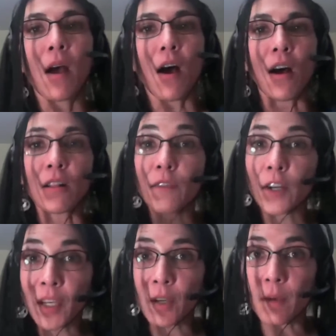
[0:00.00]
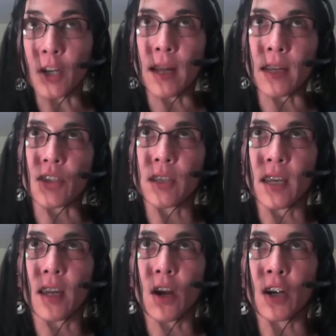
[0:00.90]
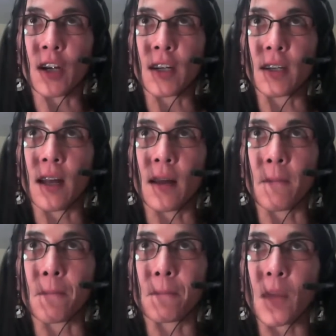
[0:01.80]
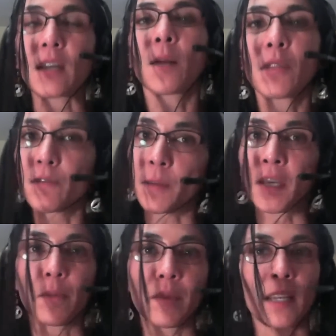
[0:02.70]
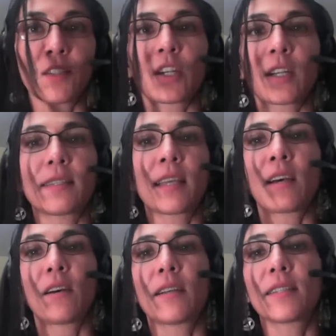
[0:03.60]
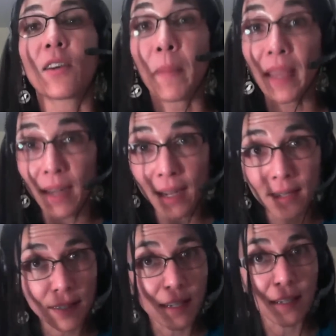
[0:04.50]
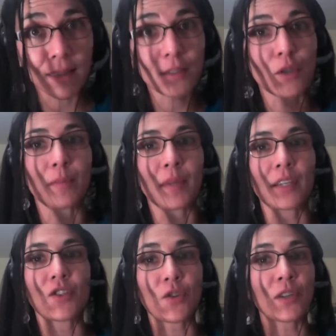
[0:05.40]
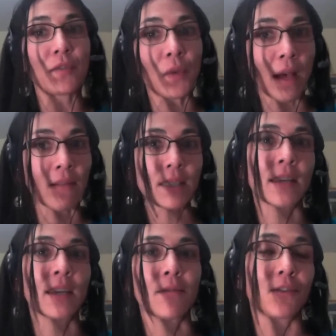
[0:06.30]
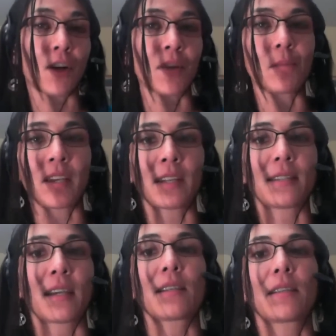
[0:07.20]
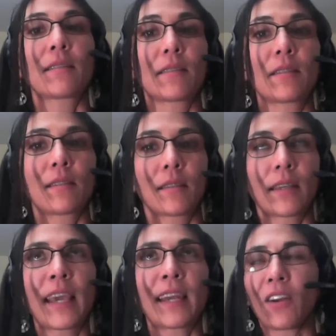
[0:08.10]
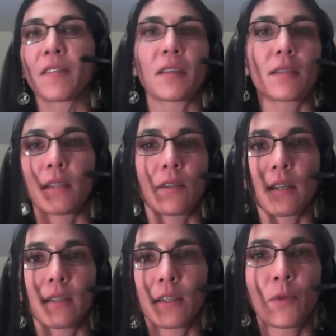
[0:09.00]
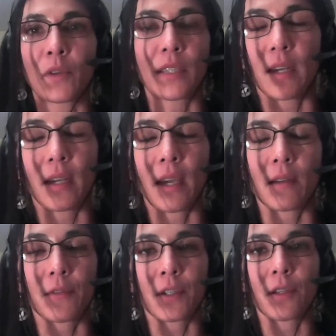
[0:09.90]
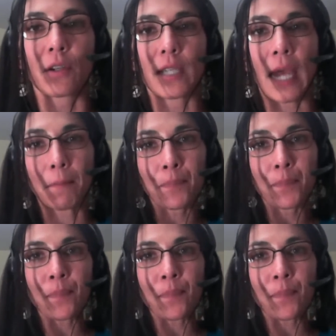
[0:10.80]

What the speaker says: all of our a couple of our meal plans are on sale until midnight tonight. So be sure, if you haven't signed up for our meal plans yet, to get in on this deal, because you won't see it again for a long time.